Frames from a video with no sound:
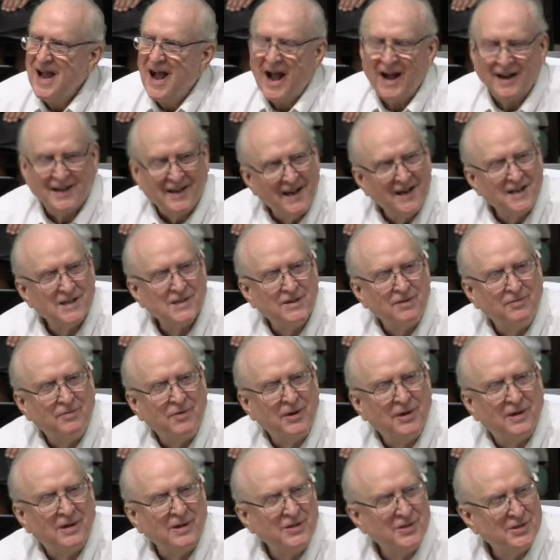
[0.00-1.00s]
I guess if
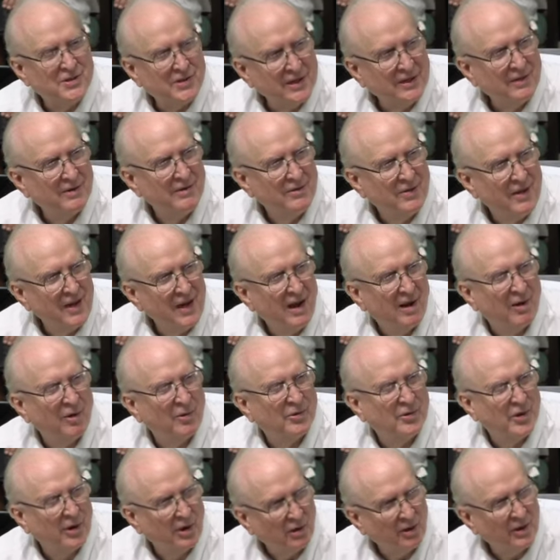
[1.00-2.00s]
you consider the
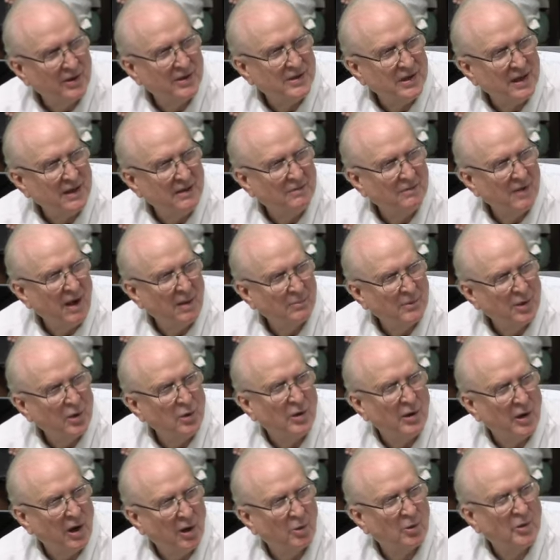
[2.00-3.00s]
alternative, I'm
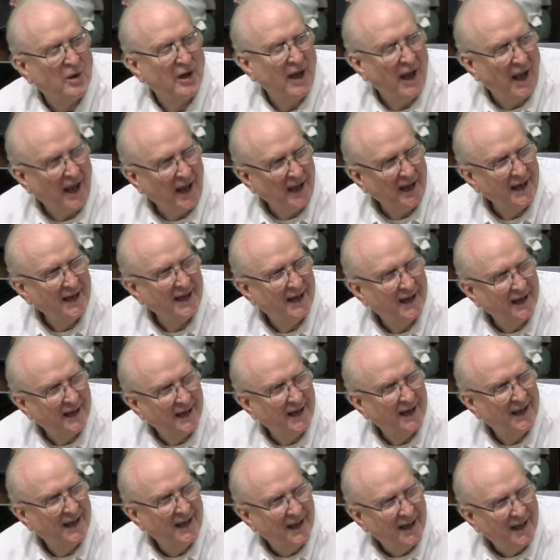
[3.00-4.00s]
doing okay.
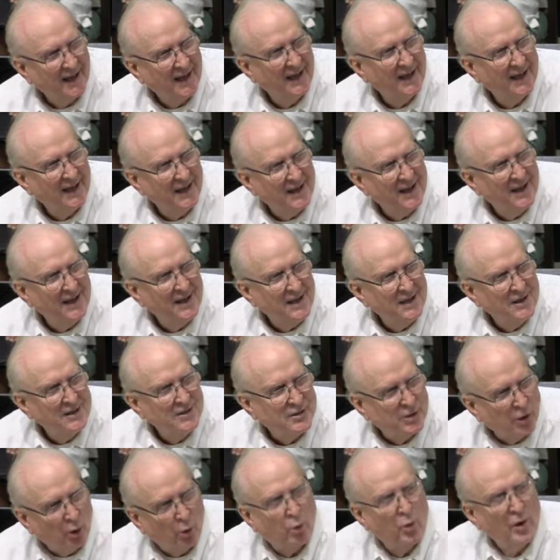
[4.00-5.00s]

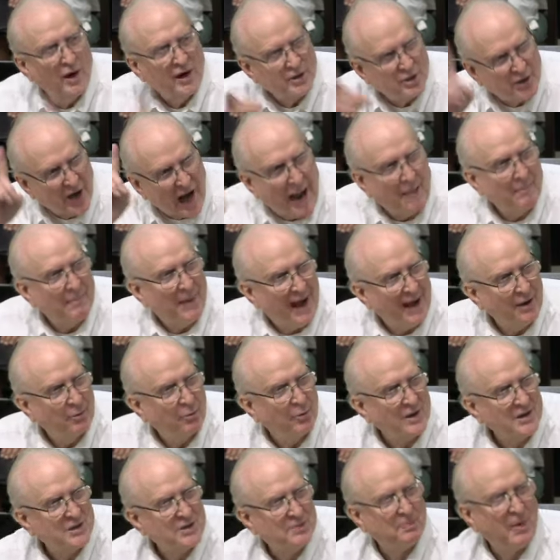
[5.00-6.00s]
To which I may
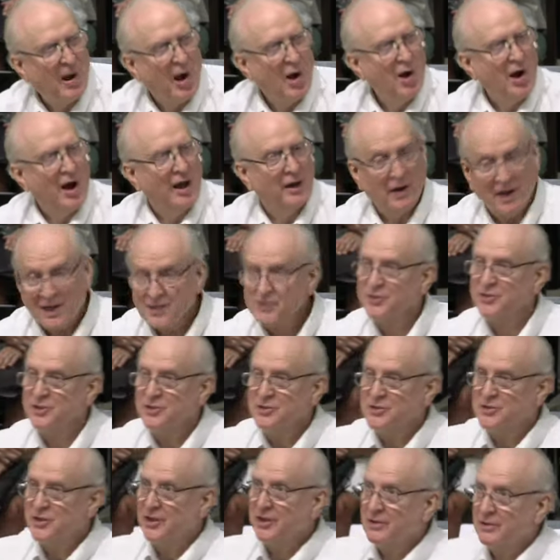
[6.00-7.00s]
respond, let's
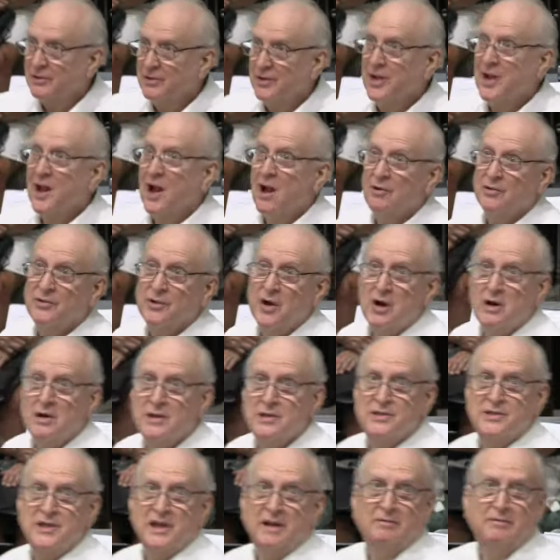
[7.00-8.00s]
consider the
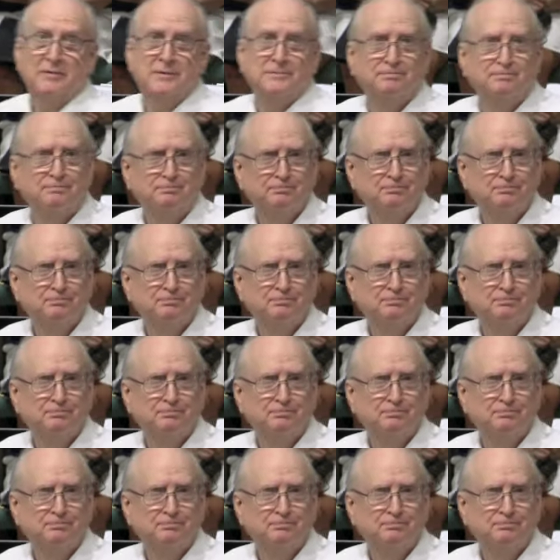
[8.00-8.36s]
alternative.